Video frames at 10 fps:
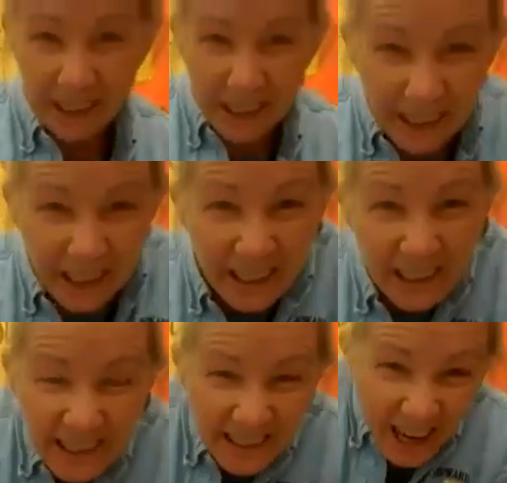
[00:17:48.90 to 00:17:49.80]
can hit.
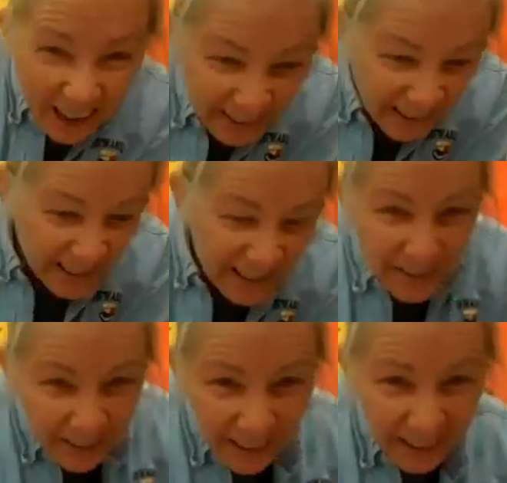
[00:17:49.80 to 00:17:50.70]
I'm going to see
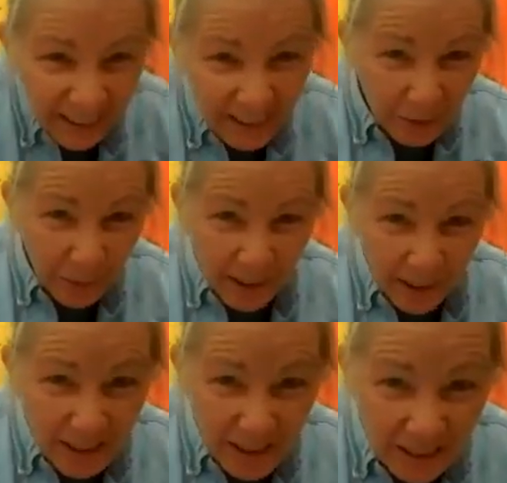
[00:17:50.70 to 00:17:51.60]
if I can get the
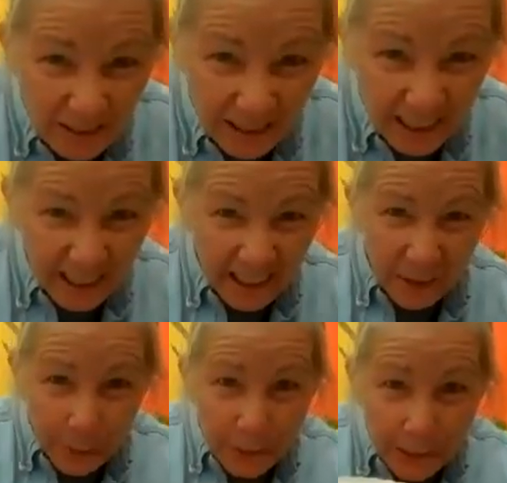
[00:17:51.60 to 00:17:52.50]
rings, get any
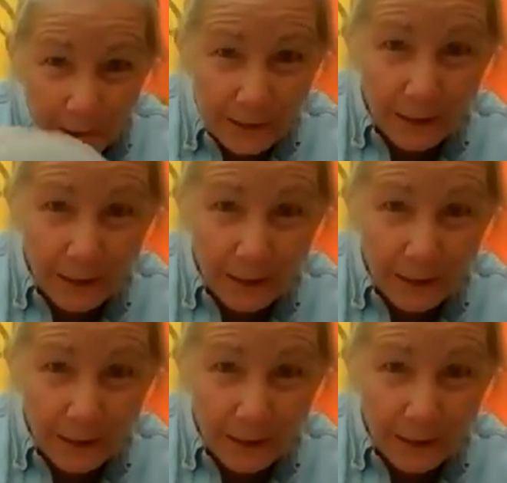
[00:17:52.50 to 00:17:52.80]
rings